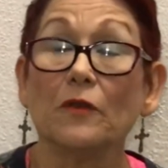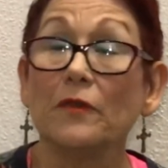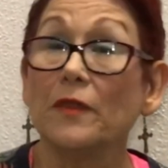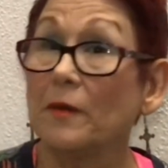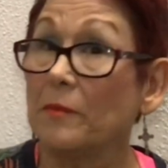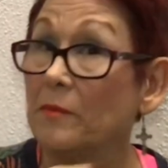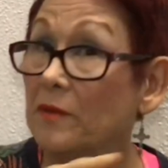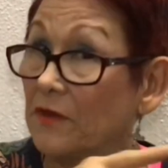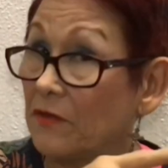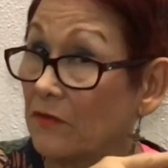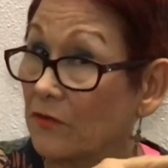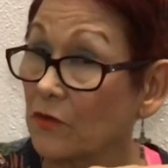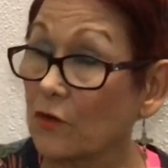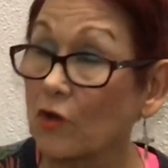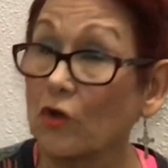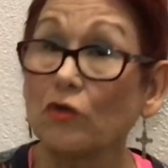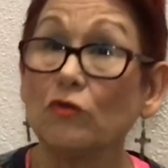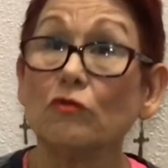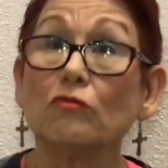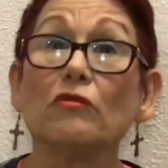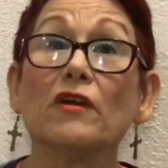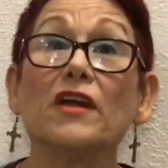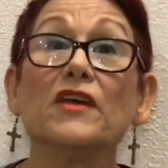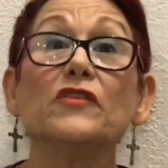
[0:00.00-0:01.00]
There'll be
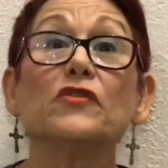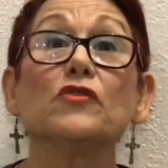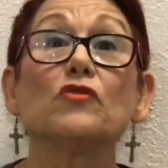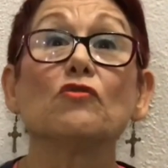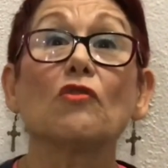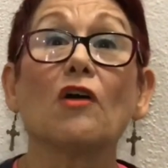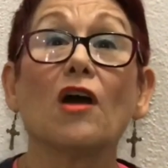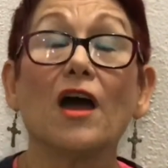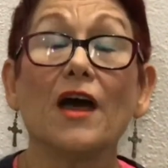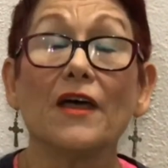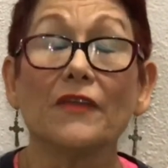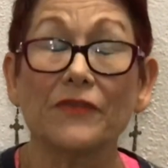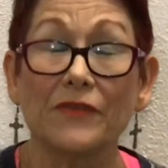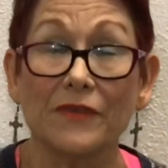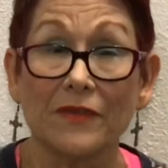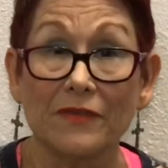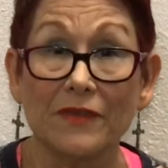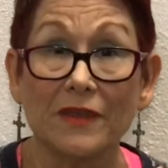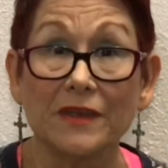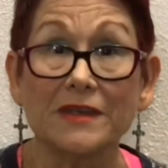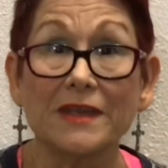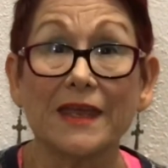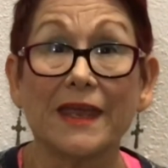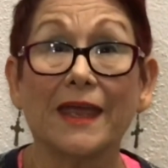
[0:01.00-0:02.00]
certain restaurants in
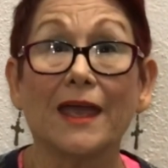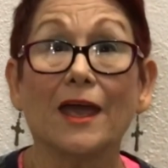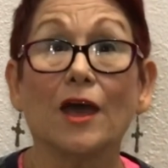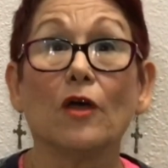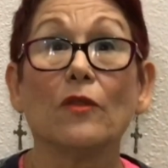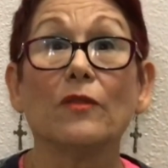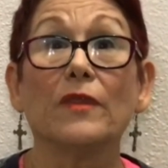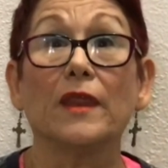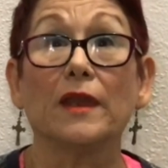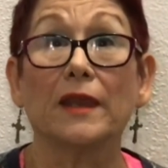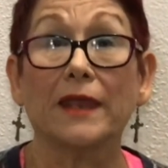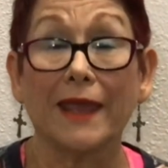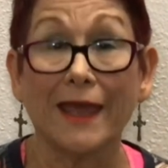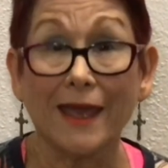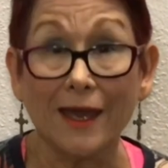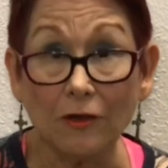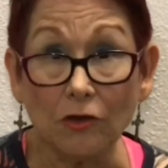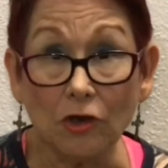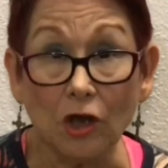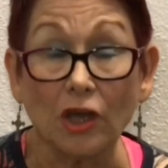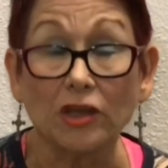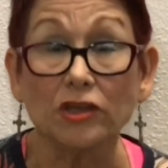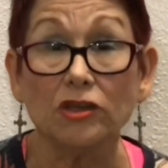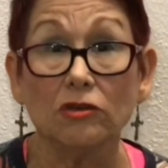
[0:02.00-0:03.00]
the town that count
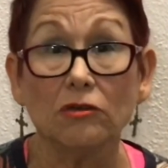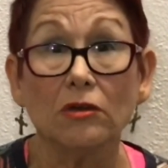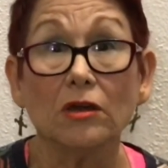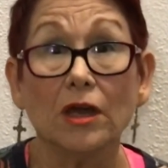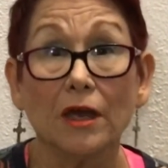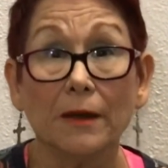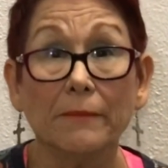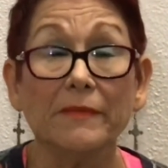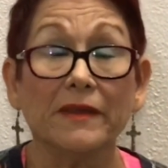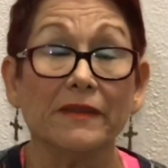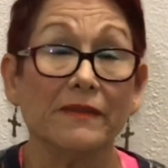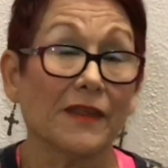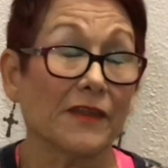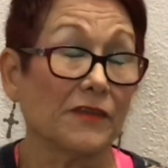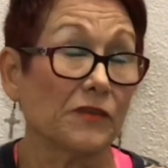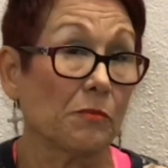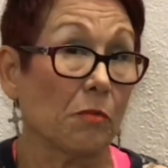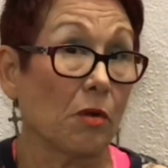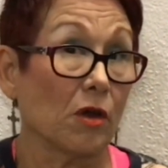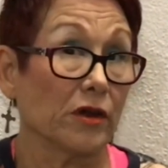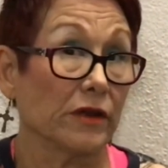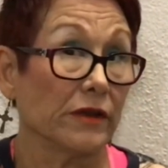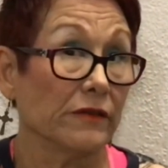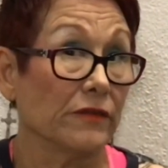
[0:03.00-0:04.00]
on you coming. That's
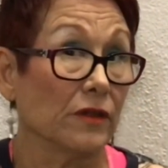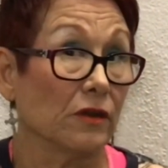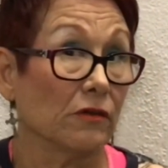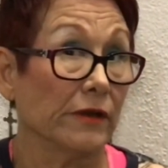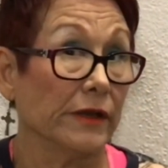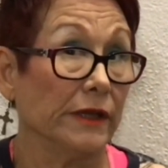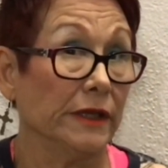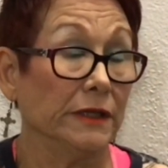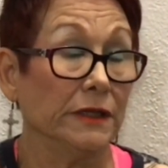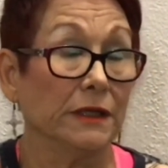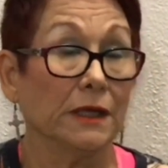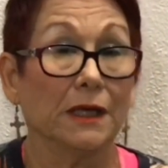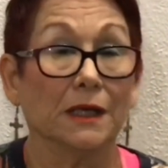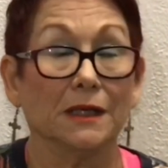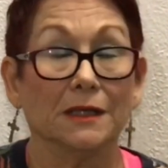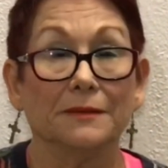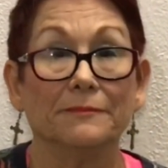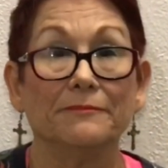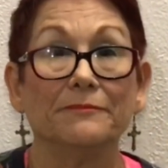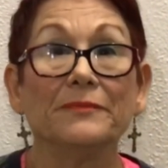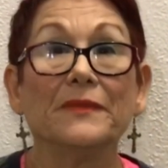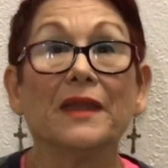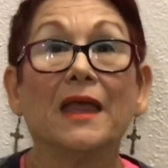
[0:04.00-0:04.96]
part of their income.